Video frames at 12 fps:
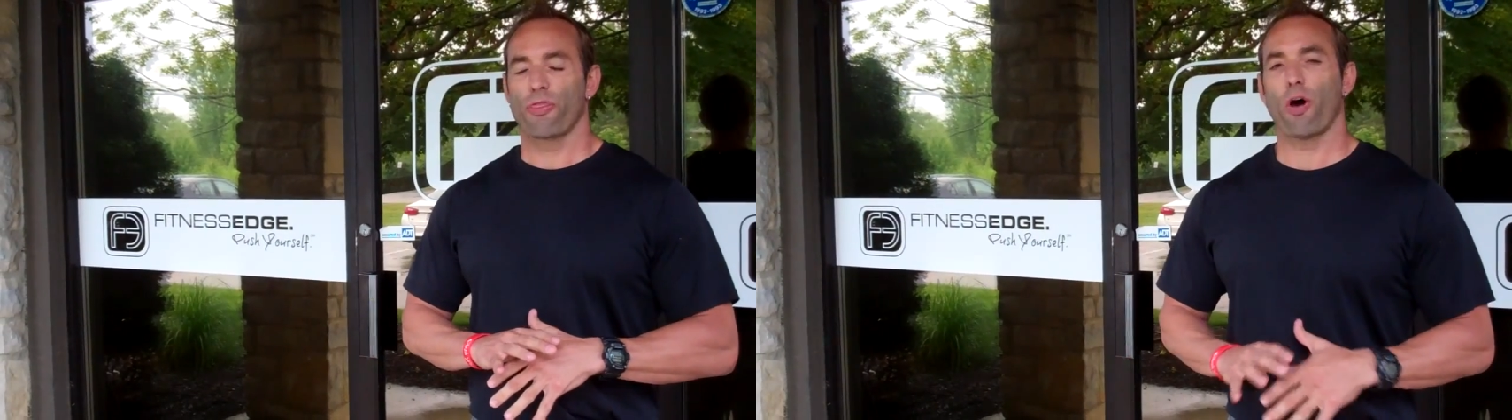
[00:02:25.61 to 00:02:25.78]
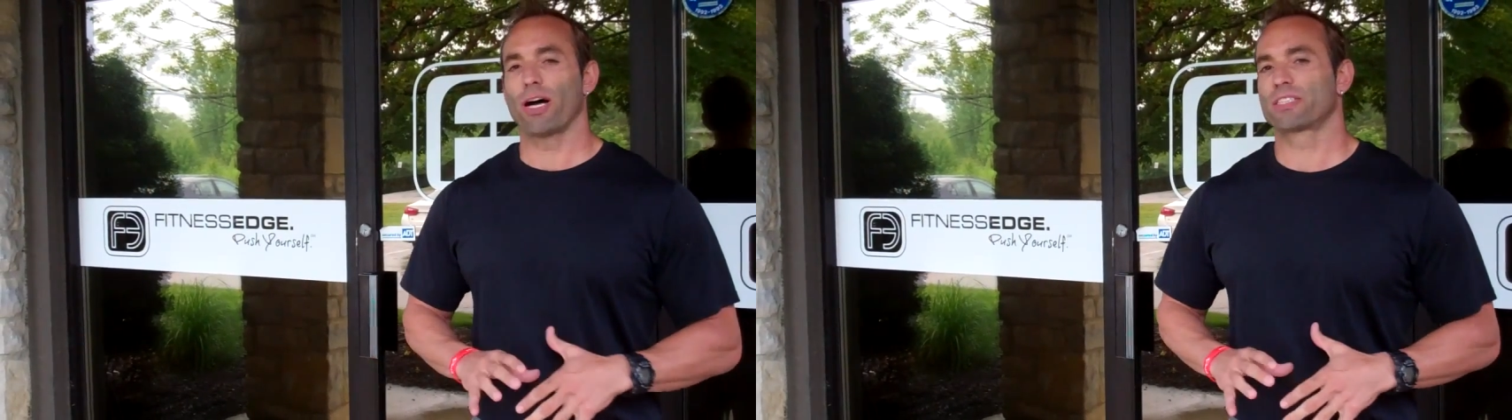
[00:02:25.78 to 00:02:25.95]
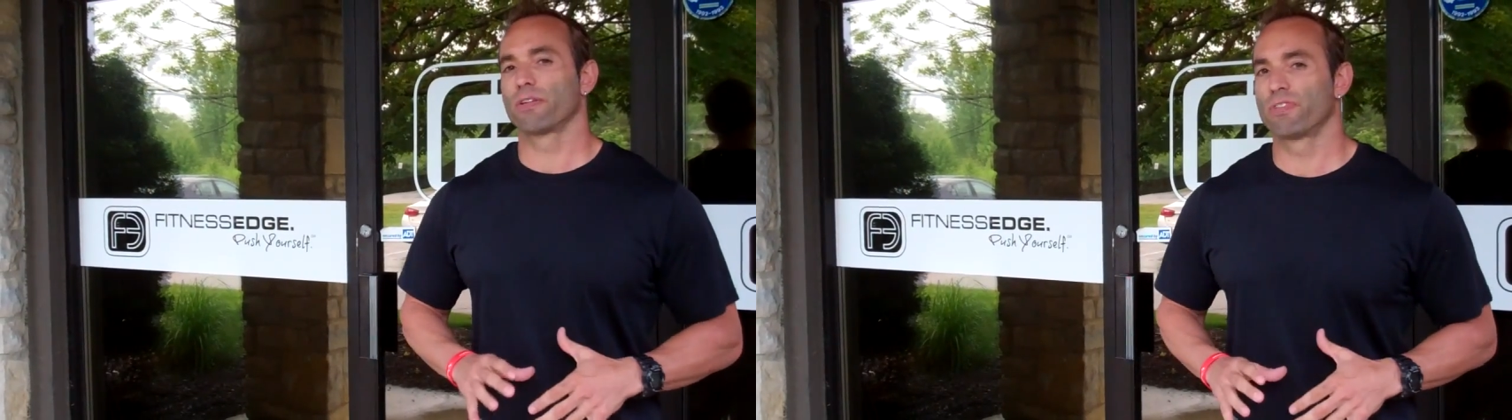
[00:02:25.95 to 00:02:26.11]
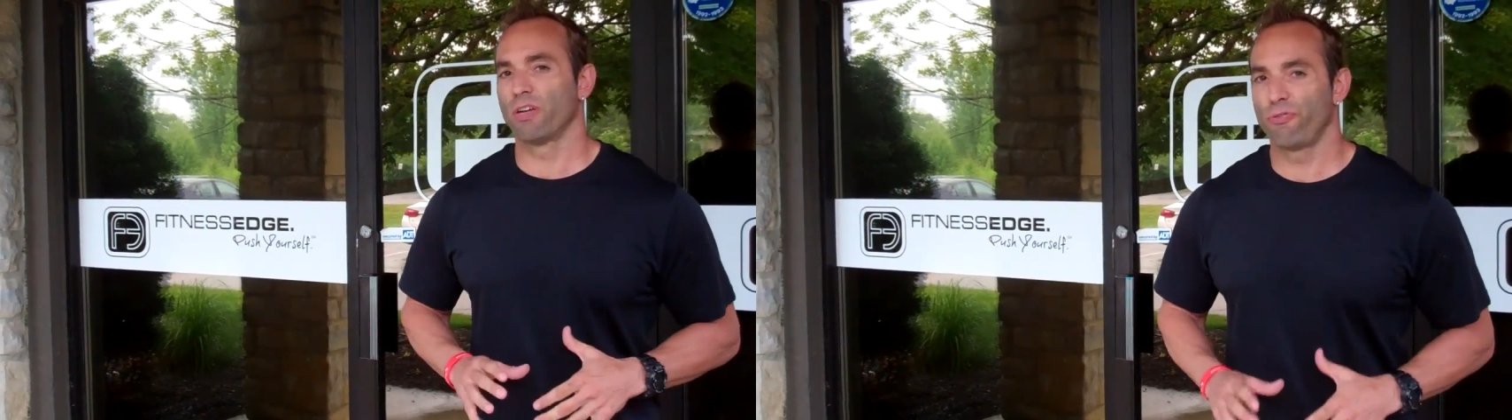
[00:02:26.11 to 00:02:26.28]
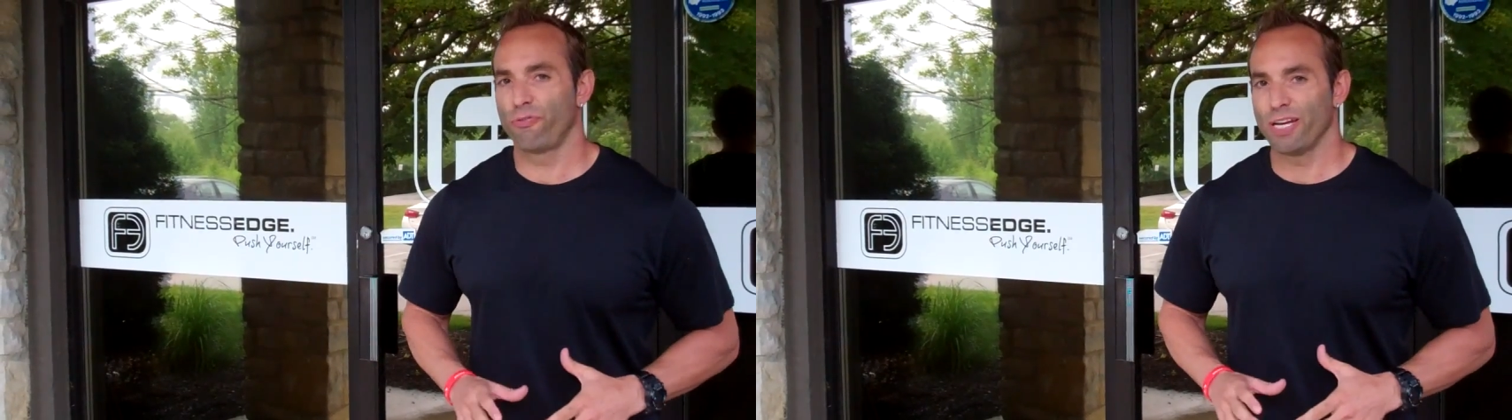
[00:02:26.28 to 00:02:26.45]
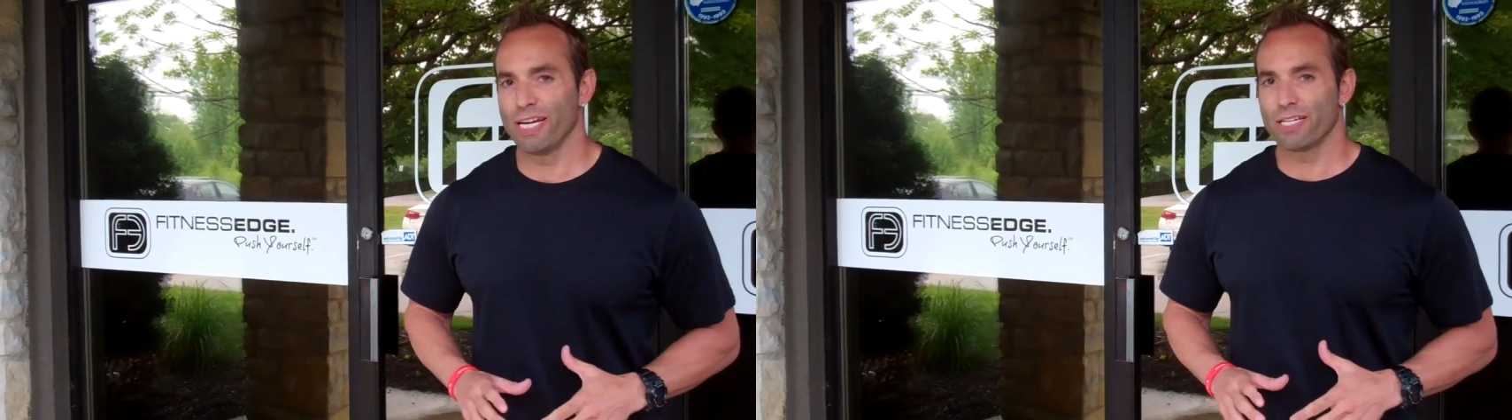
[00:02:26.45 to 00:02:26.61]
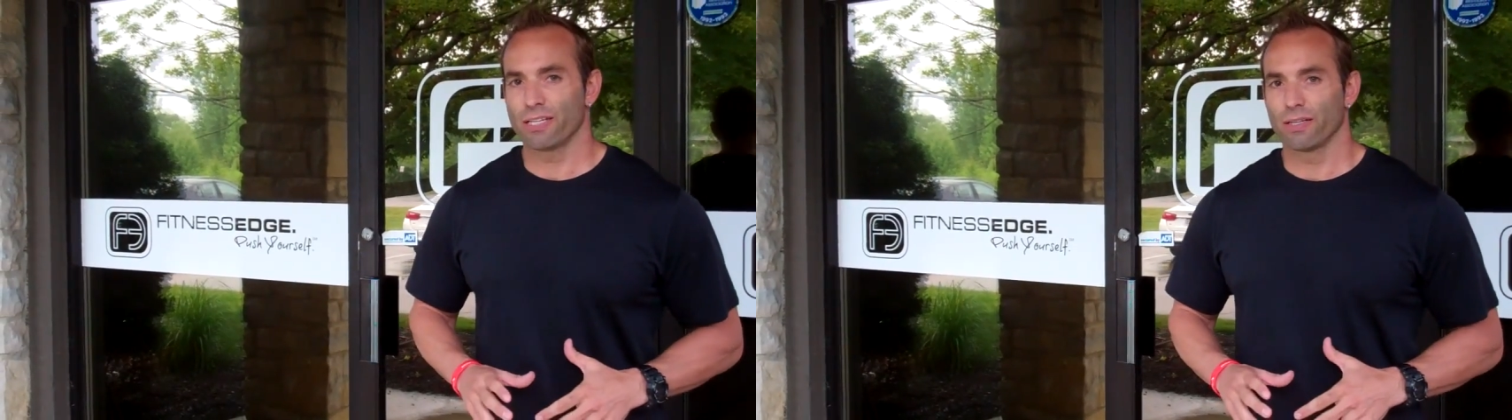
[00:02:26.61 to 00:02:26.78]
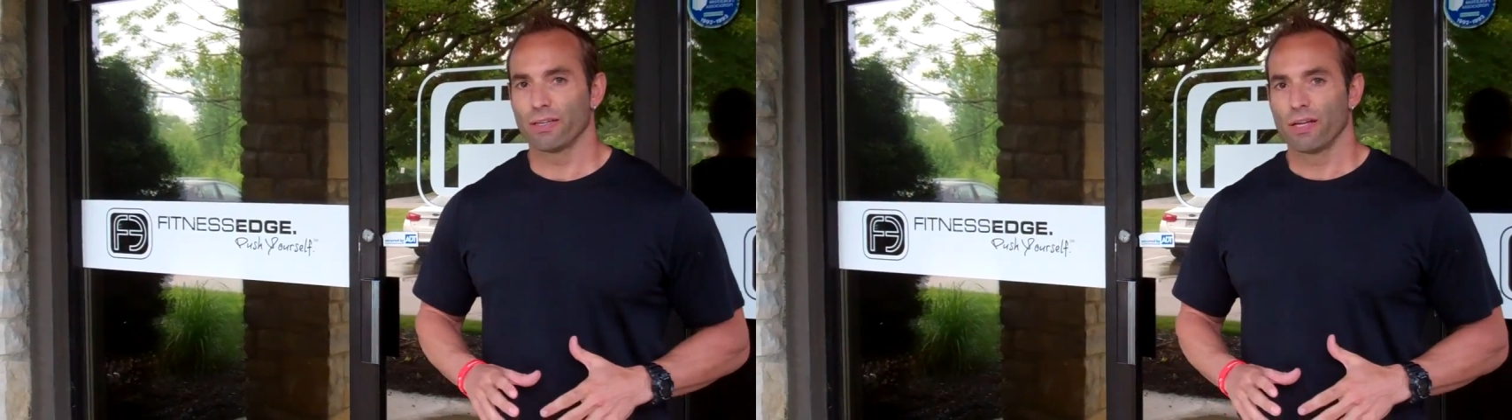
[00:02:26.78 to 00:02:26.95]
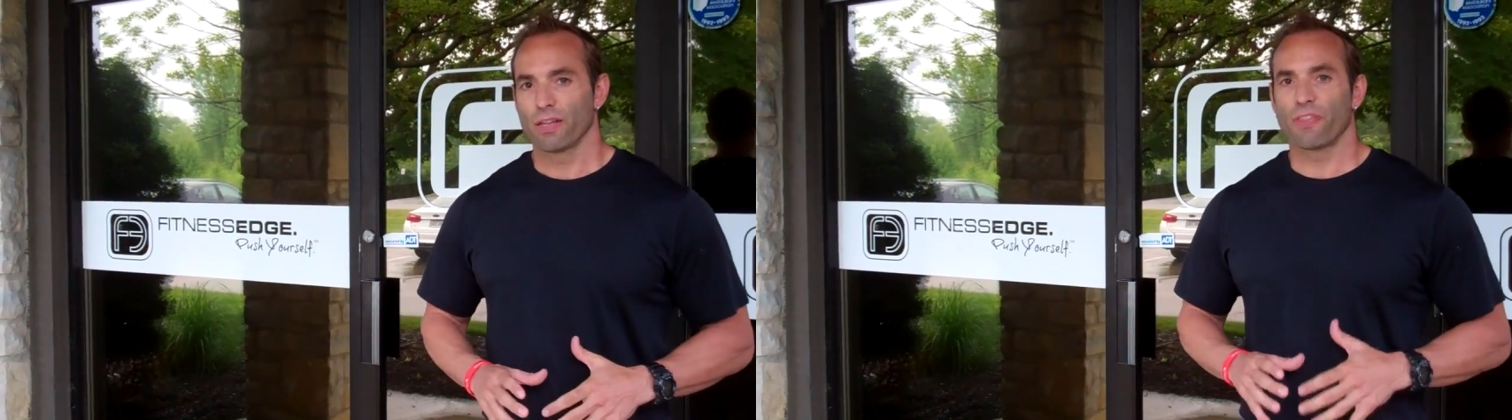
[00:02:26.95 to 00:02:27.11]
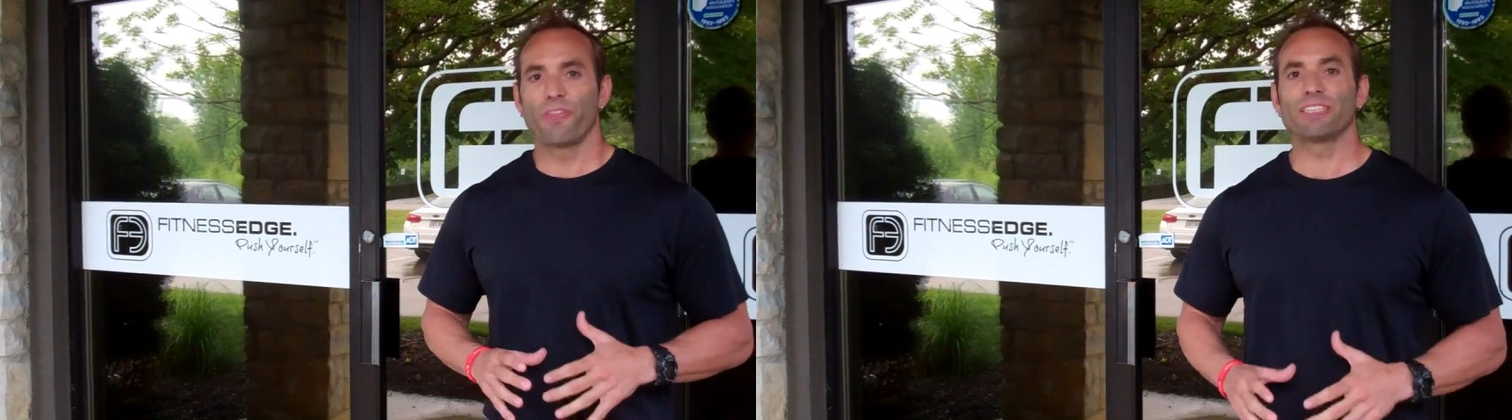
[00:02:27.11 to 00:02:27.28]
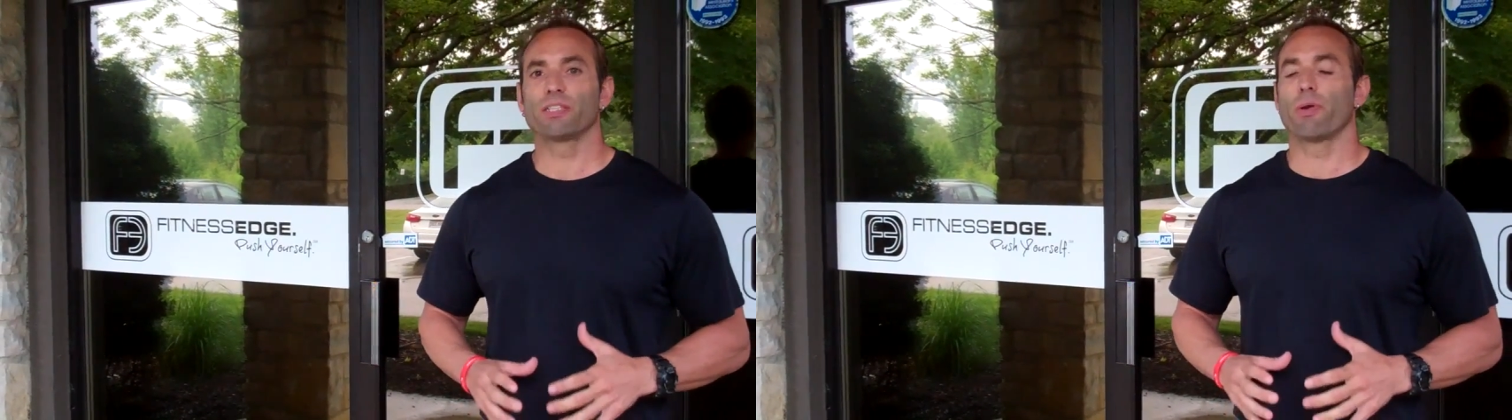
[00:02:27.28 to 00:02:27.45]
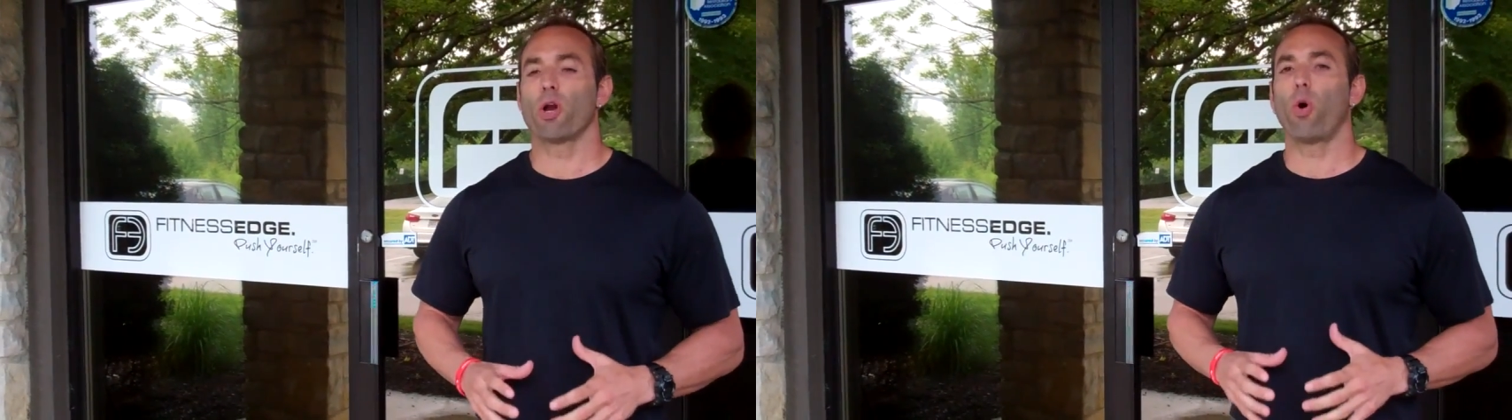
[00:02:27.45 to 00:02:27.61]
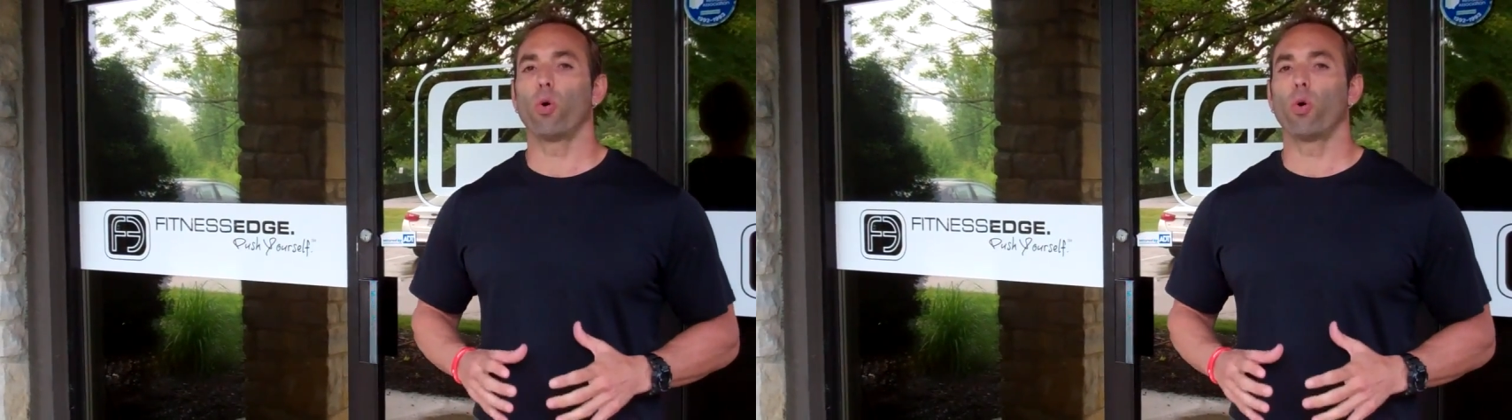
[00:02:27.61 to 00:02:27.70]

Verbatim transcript: thoughts of defeat, the things that have been